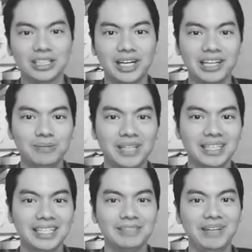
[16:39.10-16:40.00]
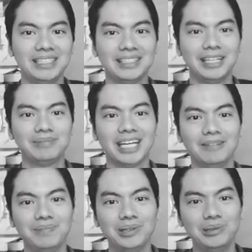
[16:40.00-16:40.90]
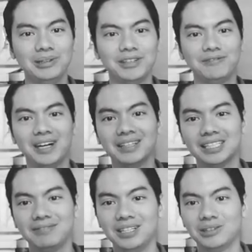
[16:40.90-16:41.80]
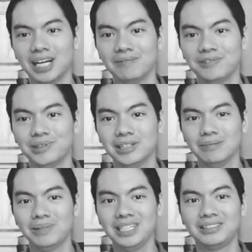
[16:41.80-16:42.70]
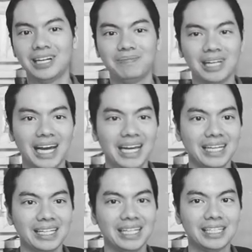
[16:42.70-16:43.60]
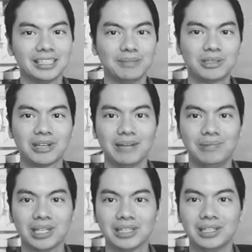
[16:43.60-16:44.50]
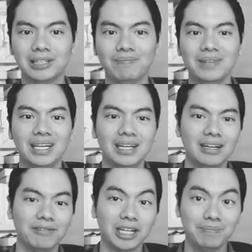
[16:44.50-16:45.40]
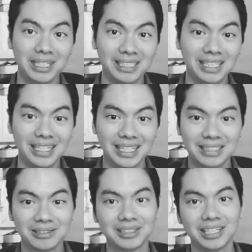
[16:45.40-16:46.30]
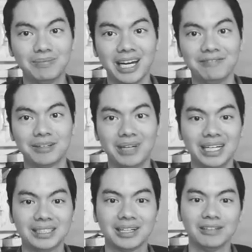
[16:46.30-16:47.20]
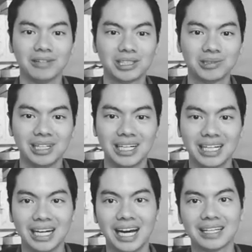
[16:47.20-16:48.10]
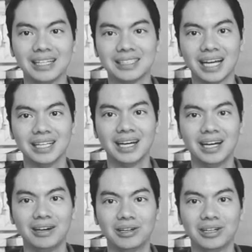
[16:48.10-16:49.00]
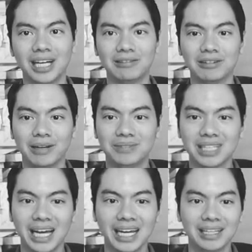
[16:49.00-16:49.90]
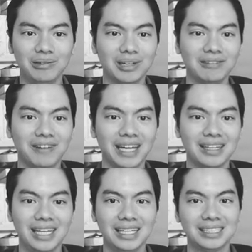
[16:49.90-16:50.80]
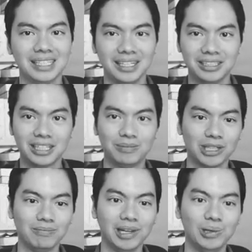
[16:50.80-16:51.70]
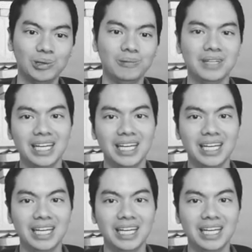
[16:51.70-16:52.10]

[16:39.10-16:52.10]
So I hope that these basic tips help you. If you found this video helpful, please drop a like and hit the subscribe button. For your PC needs, consider buying from us, Hardware Sugar, at Lazada, or on our website. You can find links in the description below.